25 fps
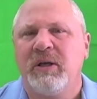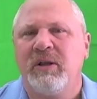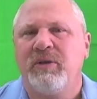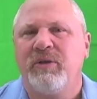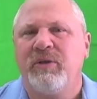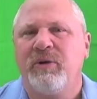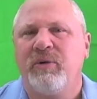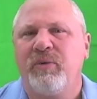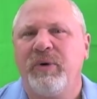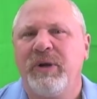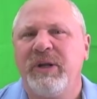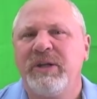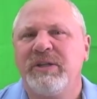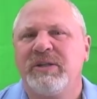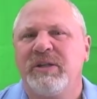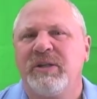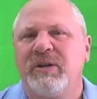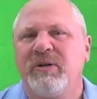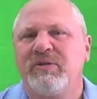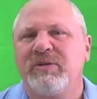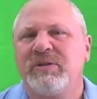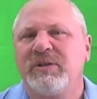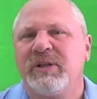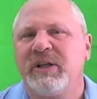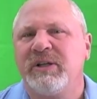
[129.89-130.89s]
the reason
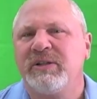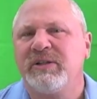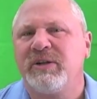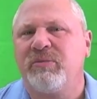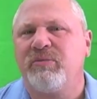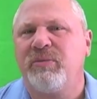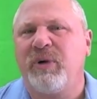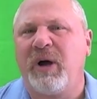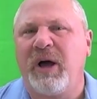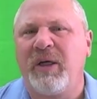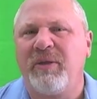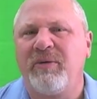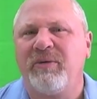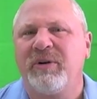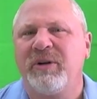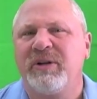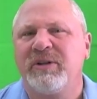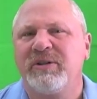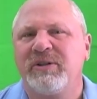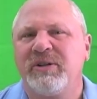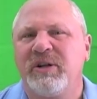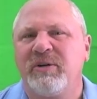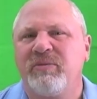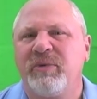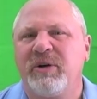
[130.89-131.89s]
those things are bothering us
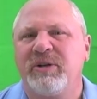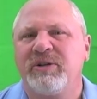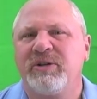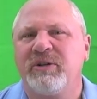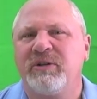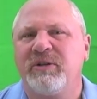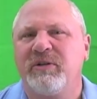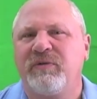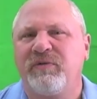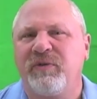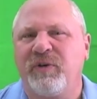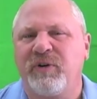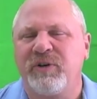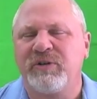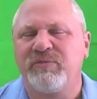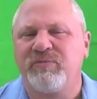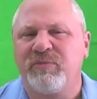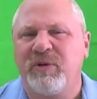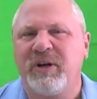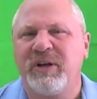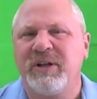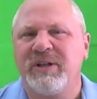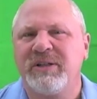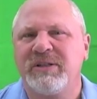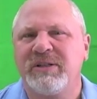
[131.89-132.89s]
so much in the first
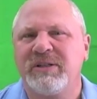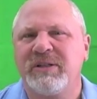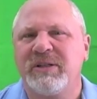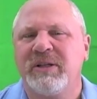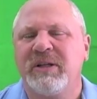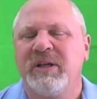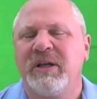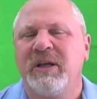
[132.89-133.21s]
place